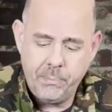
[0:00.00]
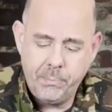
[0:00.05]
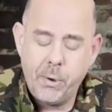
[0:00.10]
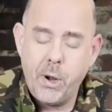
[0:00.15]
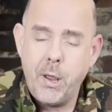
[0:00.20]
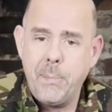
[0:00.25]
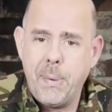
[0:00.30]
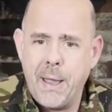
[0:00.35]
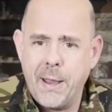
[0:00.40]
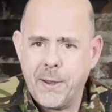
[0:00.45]

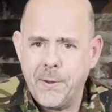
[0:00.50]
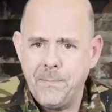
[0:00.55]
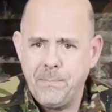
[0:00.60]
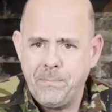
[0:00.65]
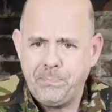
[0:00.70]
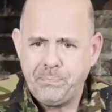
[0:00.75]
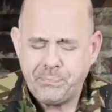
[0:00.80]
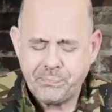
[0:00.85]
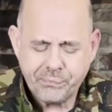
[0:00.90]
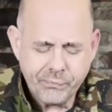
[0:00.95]
blowback,
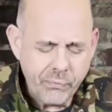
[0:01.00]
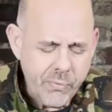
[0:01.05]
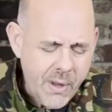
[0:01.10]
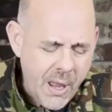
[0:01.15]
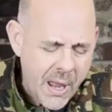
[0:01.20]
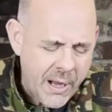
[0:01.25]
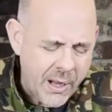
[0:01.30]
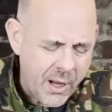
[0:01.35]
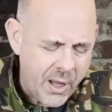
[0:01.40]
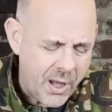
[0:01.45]

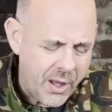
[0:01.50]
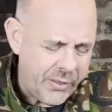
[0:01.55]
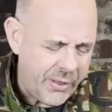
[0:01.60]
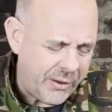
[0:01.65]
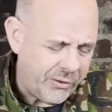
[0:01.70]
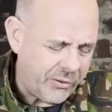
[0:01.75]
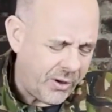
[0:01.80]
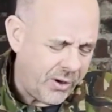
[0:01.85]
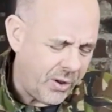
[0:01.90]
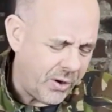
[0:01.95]
and
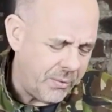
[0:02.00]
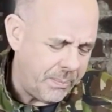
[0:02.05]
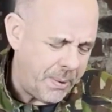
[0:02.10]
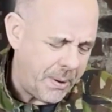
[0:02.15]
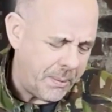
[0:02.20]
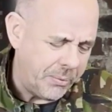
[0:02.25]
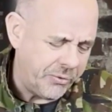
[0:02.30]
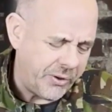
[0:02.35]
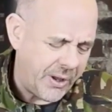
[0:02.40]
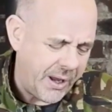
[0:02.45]
there's a lot of
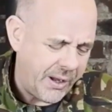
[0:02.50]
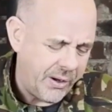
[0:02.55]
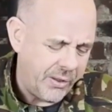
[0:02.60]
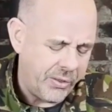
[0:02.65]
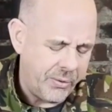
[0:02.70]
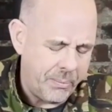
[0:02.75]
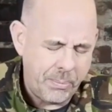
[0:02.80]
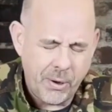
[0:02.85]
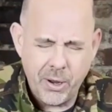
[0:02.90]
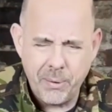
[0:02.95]
people saying
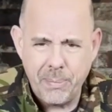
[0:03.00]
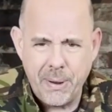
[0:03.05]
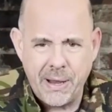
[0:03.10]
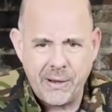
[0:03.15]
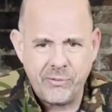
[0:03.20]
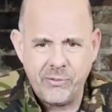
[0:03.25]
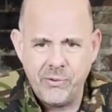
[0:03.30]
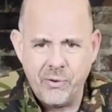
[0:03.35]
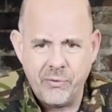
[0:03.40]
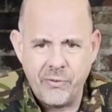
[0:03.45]
that the
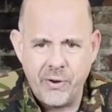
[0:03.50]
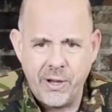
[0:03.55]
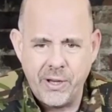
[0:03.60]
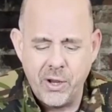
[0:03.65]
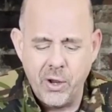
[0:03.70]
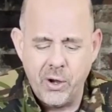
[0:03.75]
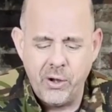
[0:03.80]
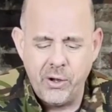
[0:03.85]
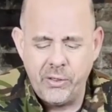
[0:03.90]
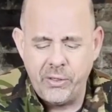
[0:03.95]
blowback's not very
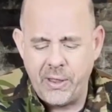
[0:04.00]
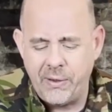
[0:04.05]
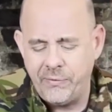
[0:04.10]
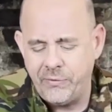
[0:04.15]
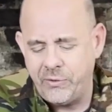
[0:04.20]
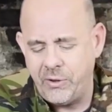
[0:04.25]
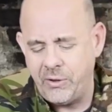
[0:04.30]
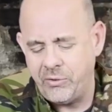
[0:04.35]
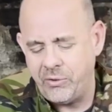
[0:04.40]
good, and they've